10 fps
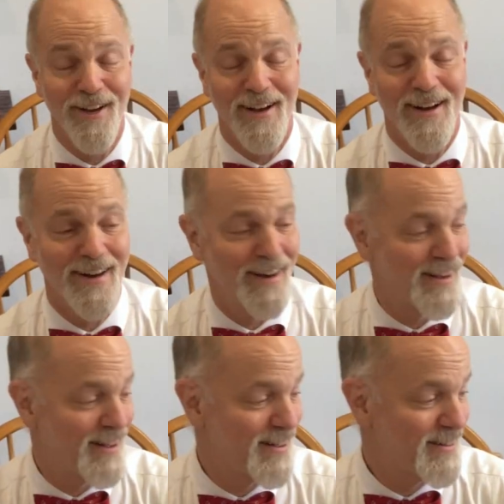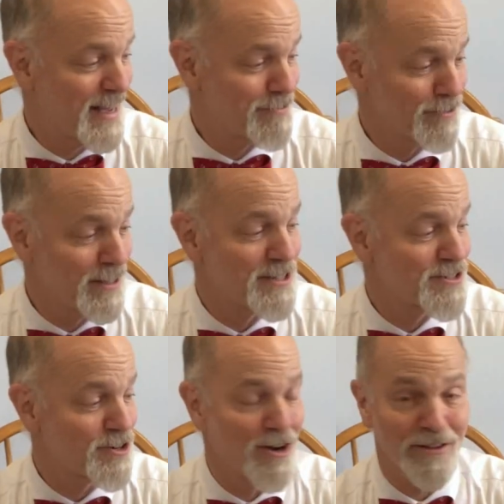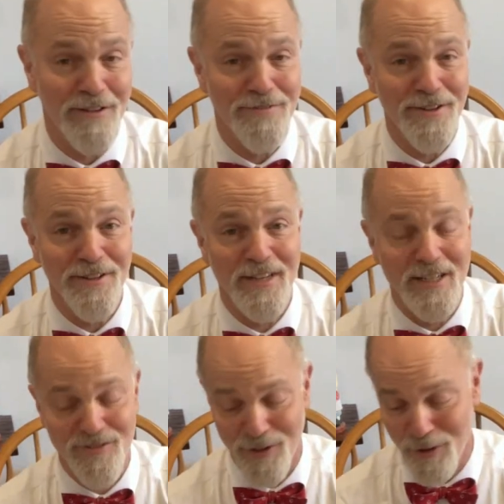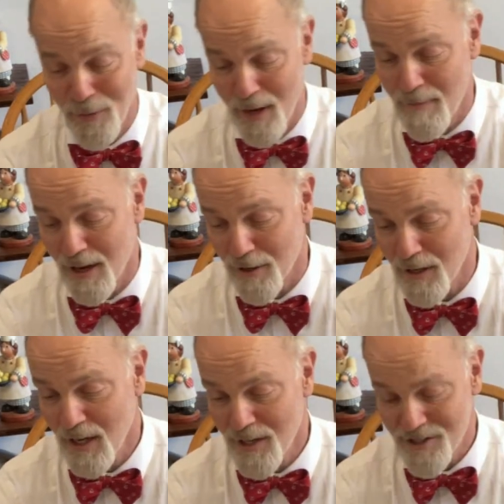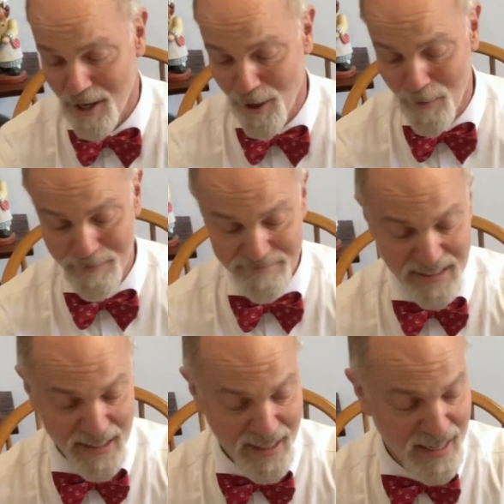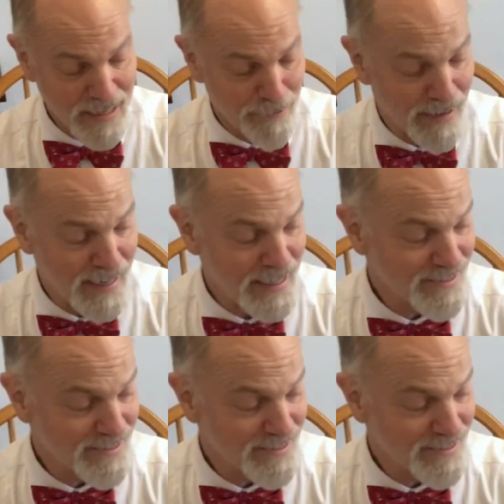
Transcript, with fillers: Uh, I really strongly feel that it's for the way better. So anyway,